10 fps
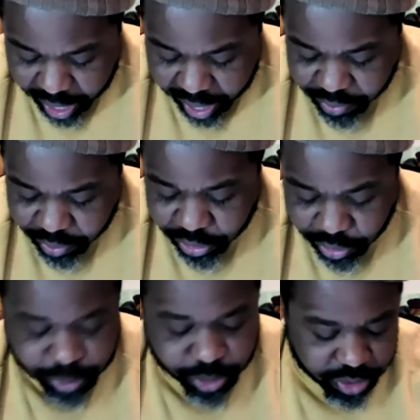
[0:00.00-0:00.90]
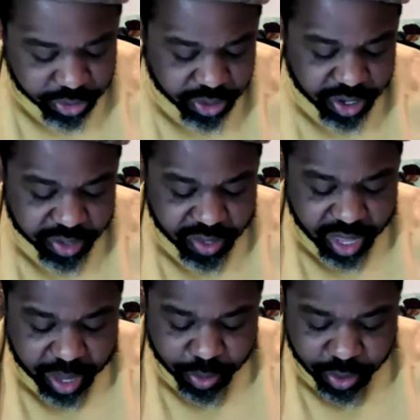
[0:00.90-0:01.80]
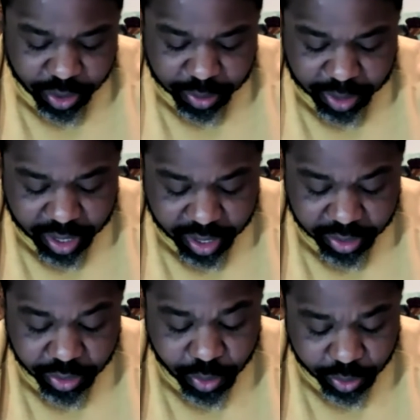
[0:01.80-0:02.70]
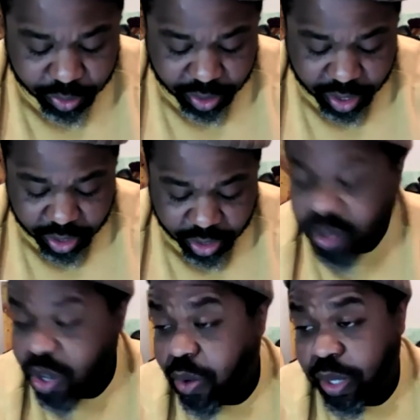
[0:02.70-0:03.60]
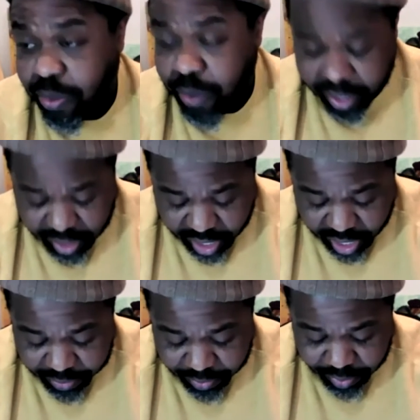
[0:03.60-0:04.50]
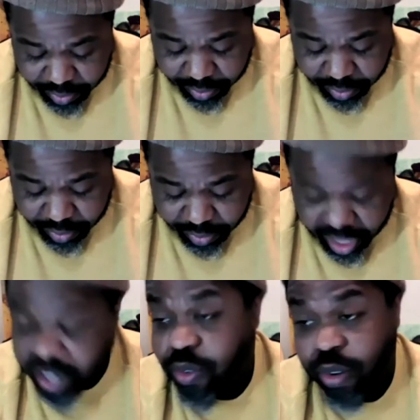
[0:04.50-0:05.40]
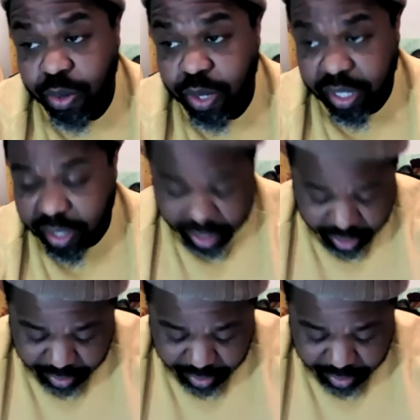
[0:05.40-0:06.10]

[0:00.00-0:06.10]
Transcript: after a certain musician touched the Hammond organ because, quote, he sweats a lot and he's sick?